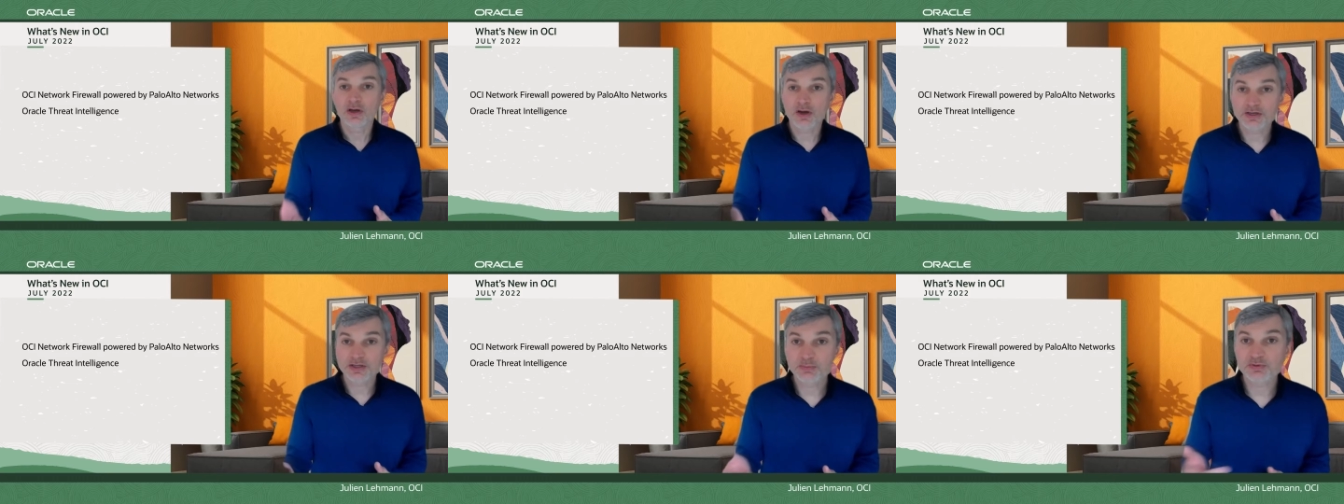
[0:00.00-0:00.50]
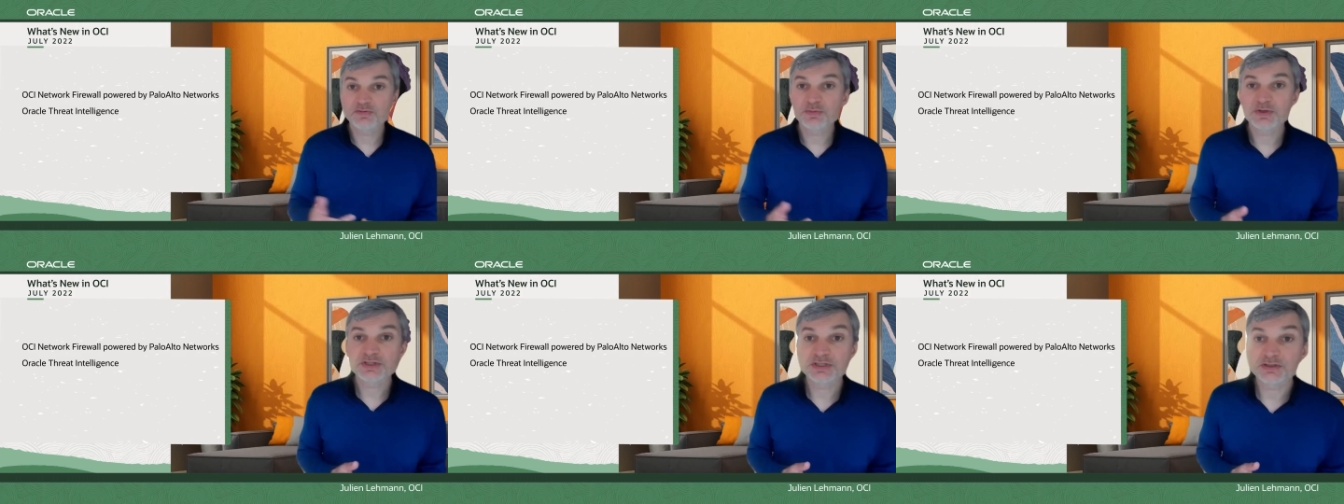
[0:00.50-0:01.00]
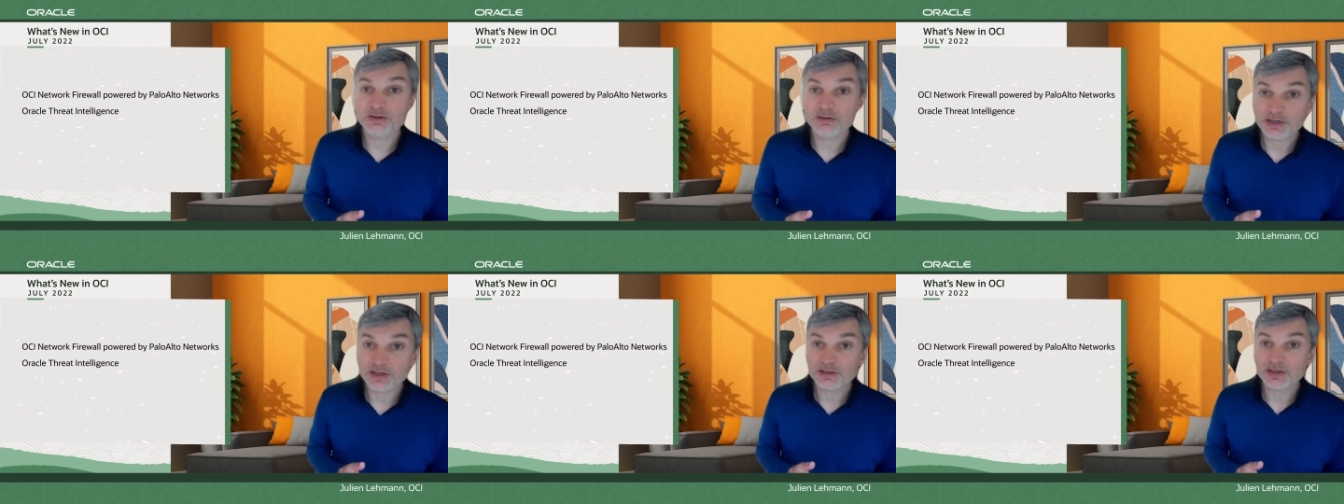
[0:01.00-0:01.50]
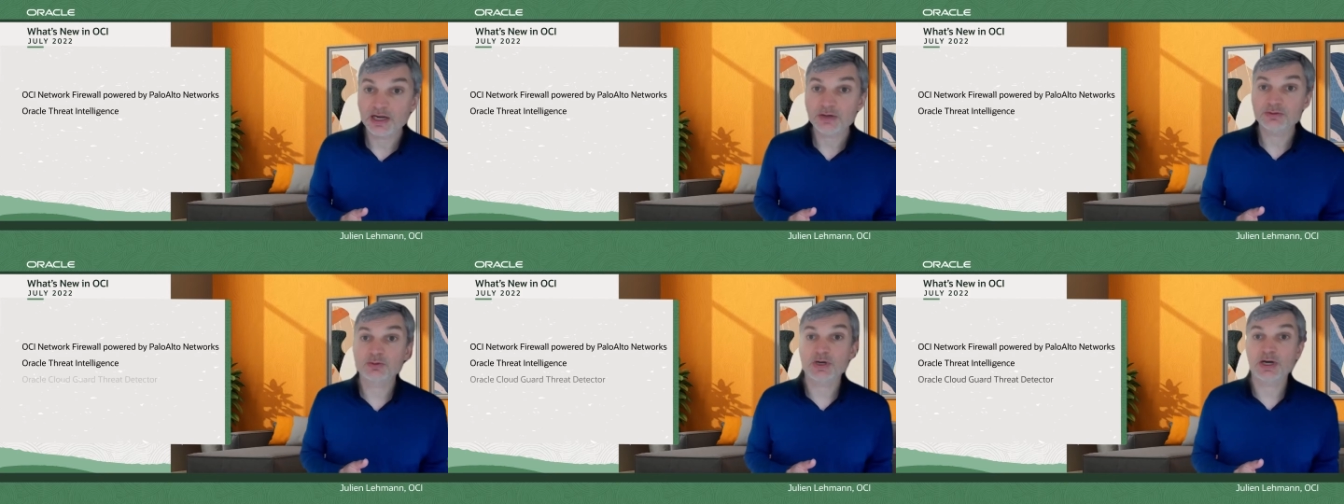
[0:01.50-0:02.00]
An improvement in Oracle
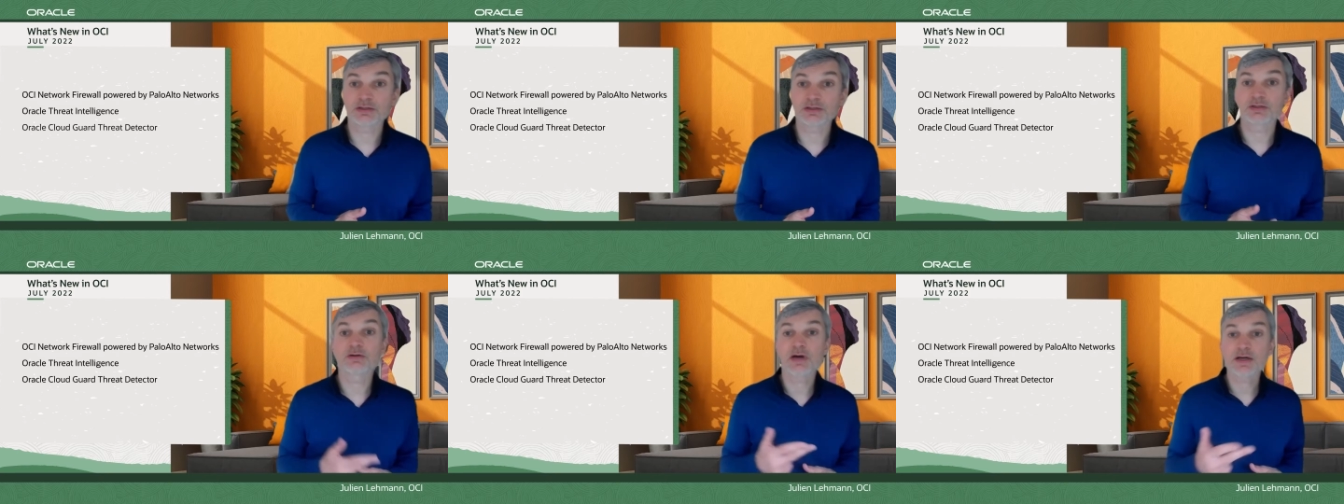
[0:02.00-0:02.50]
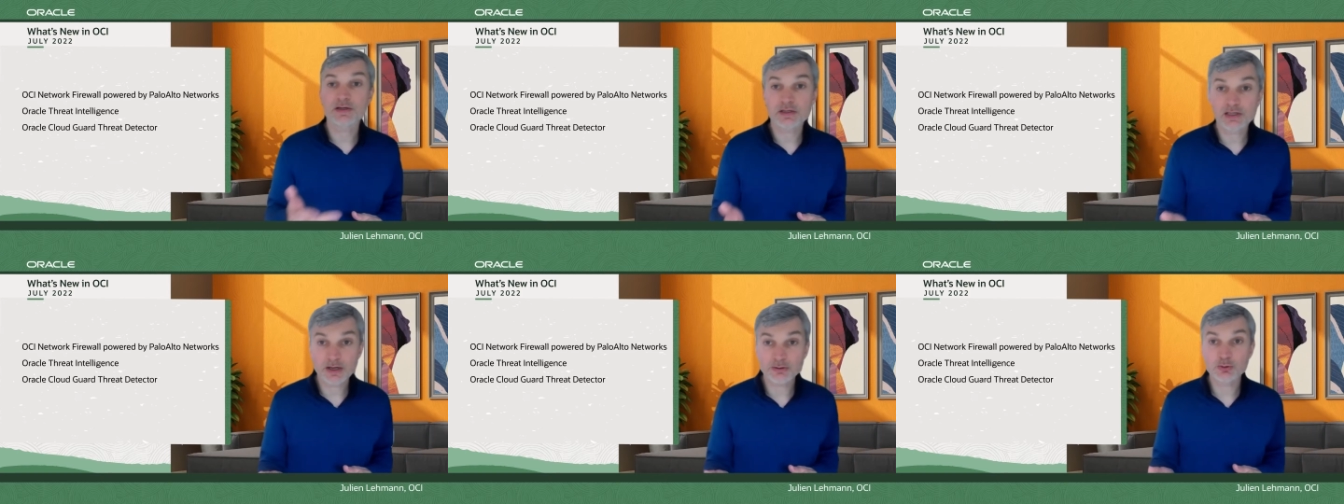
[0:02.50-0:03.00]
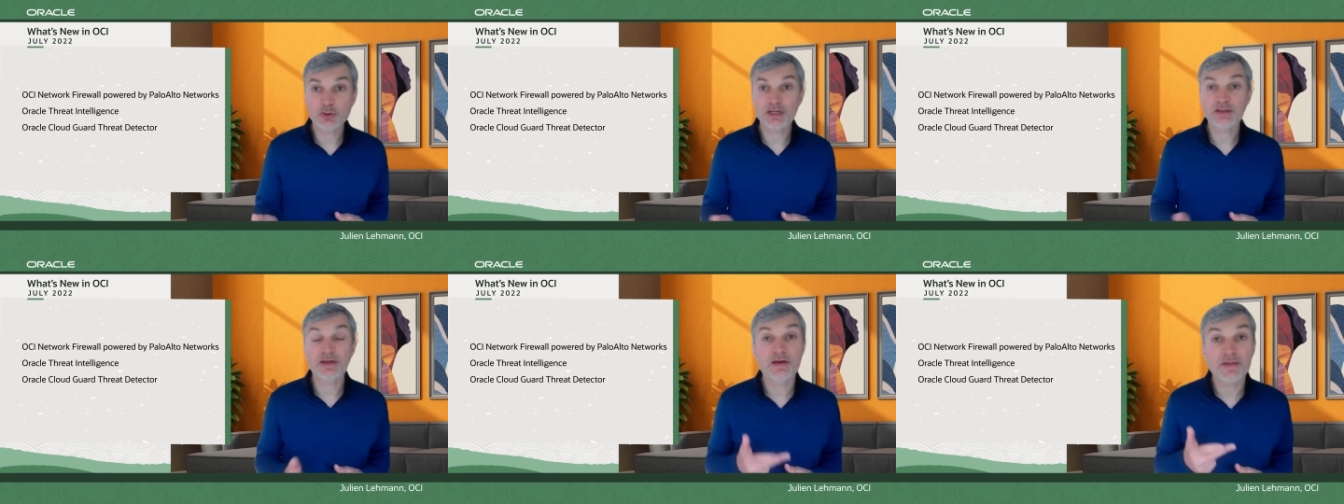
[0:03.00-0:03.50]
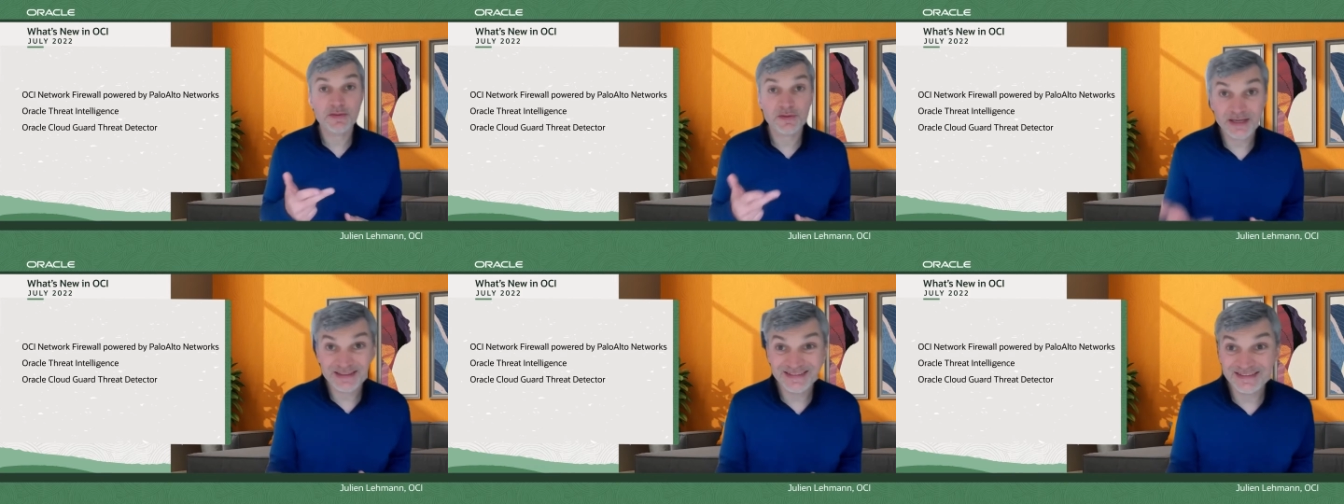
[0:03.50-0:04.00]
Cloud Guard, Oracle Cloud Guard
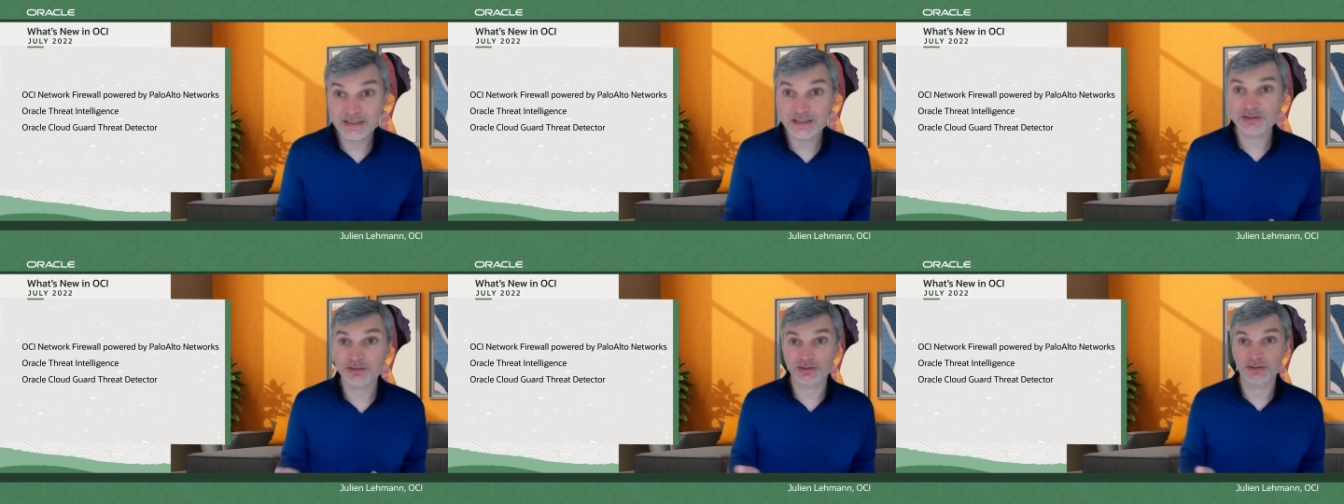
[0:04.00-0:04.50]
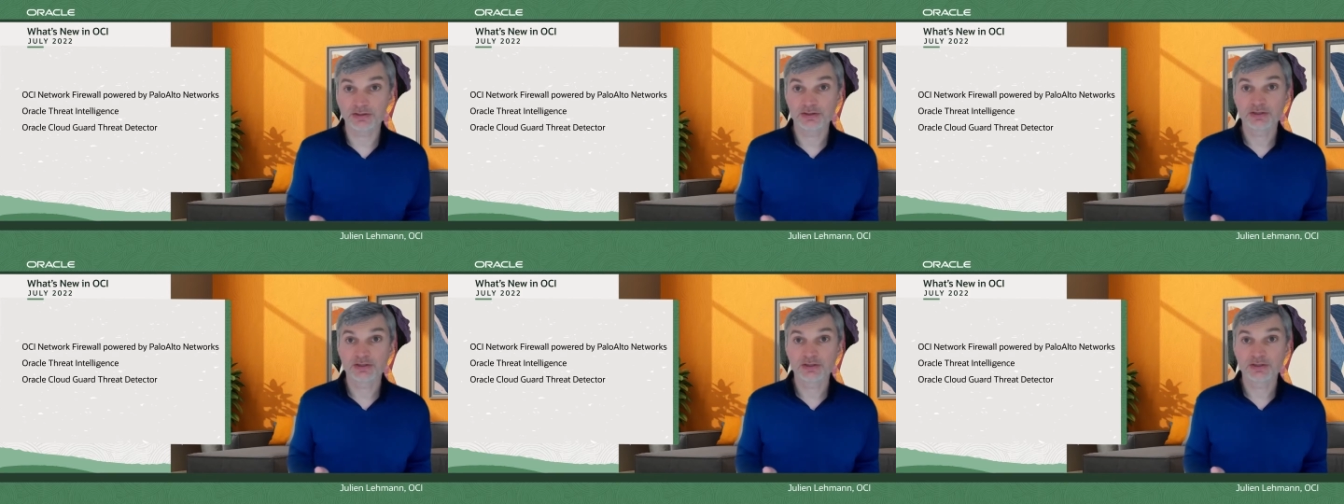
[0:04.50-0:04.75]
Threat Detector,